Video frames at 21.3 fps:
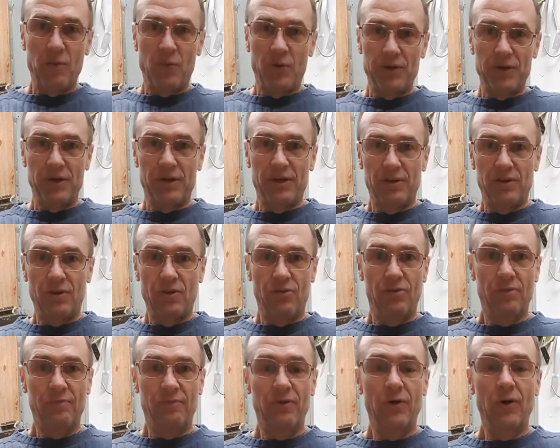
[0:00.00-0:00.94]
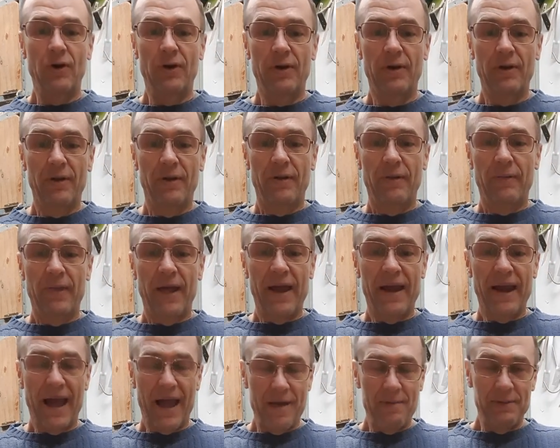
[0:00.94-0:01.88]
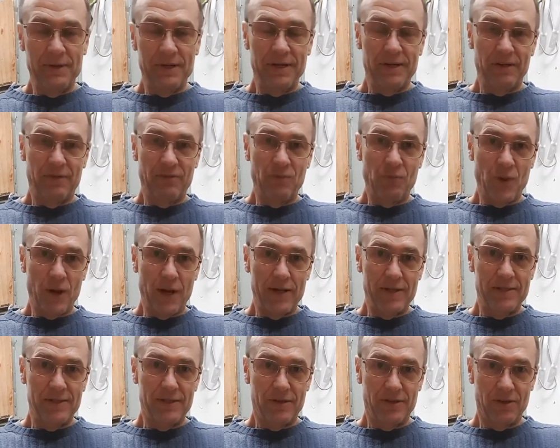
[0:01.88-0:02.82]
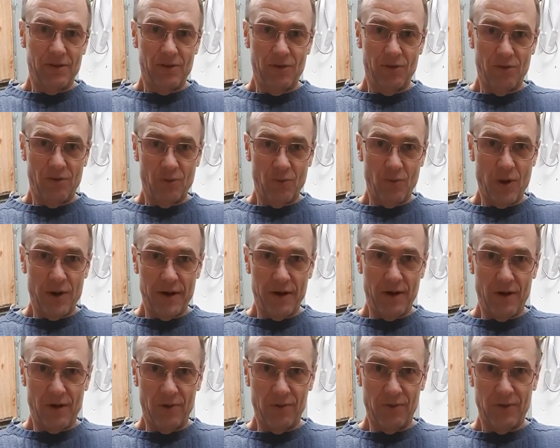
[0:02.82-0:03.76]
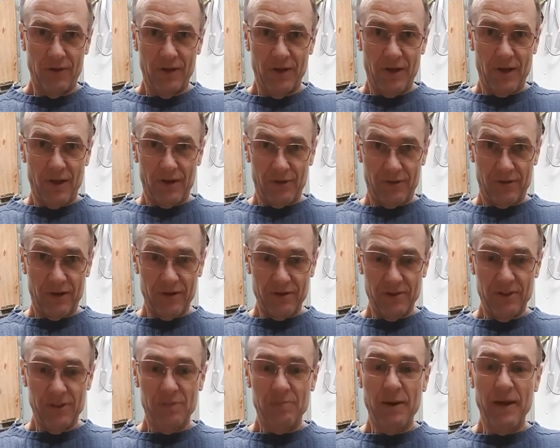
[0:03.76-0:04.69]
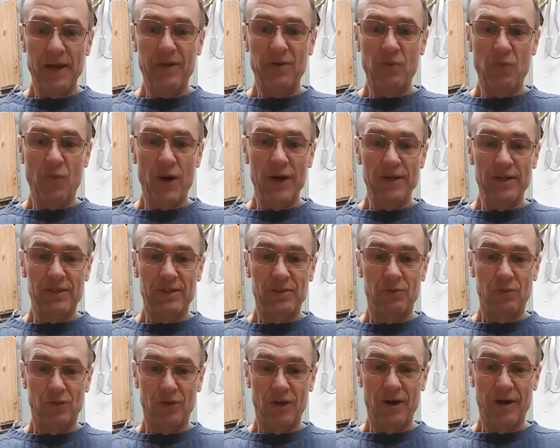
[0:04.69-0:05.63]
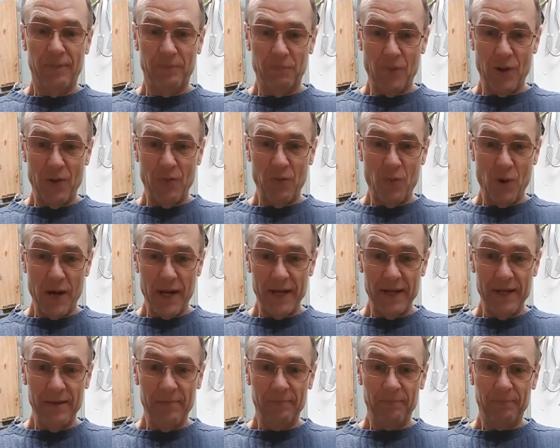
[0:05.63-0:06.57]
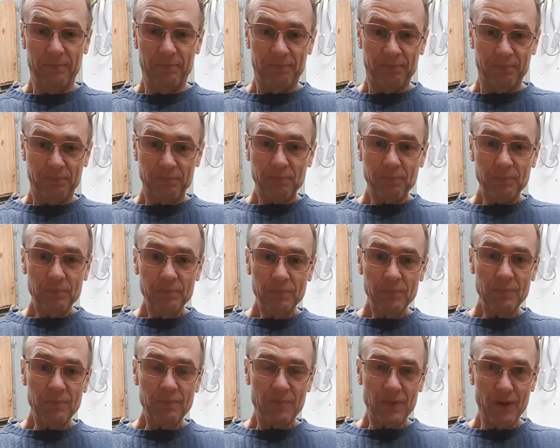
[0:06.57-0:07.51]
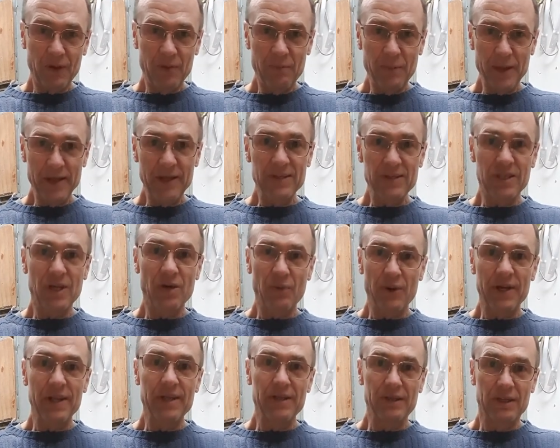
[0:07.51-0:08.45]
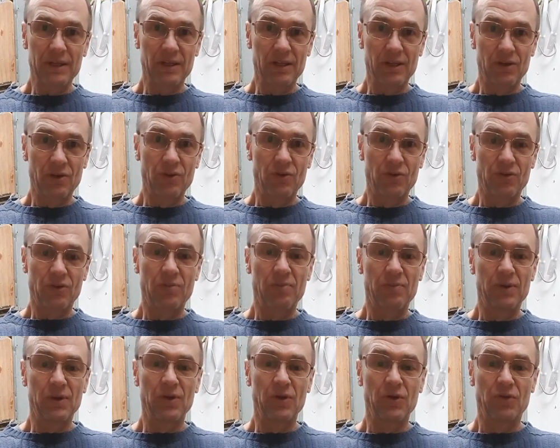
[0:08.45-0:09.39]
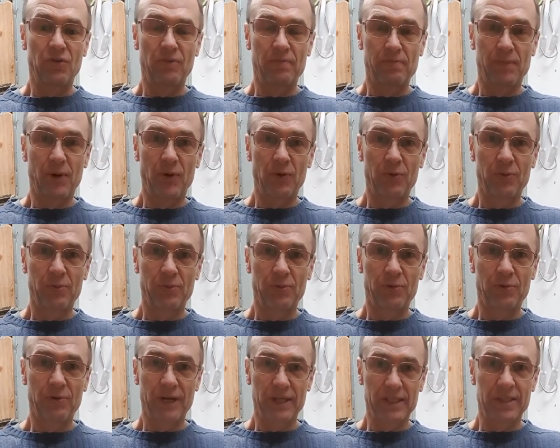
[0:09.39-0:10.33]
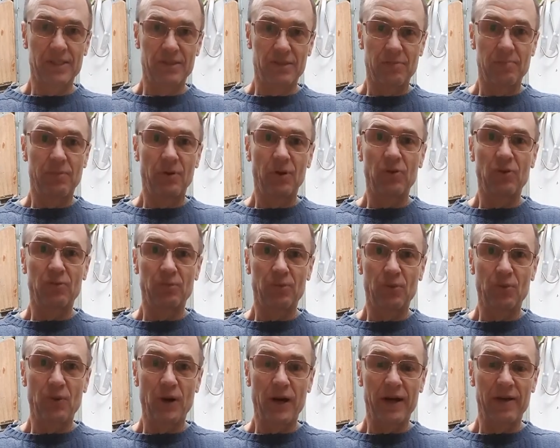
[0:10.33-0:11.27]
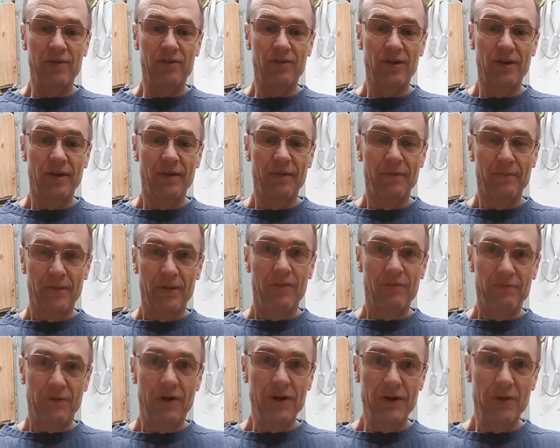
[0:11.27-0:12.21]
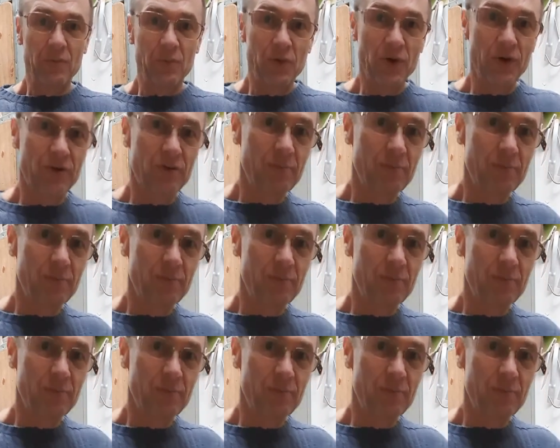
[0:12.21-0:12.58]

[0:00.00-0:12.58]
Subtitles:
what you can use them for and how many different ways you can use the one hold. Don't just make it one type, one way. Make it so anything you use can be used from multiple directions and multiple ways. Find it works